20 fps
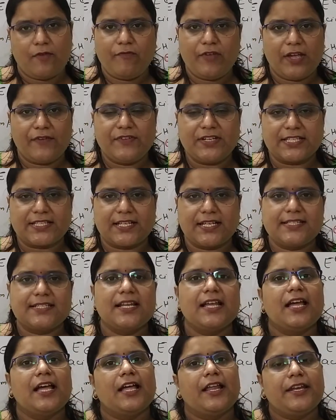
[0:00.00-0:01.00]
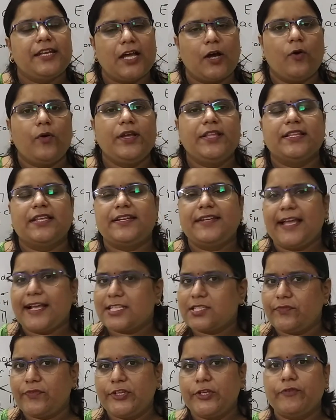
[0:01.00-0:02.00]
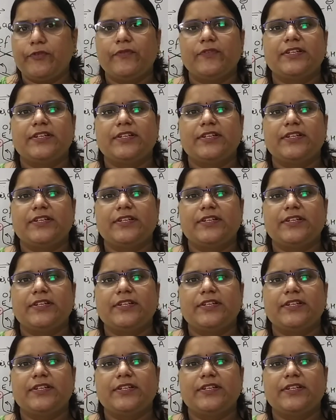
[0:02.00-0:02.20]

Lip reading: We have discussed. Now in the next video we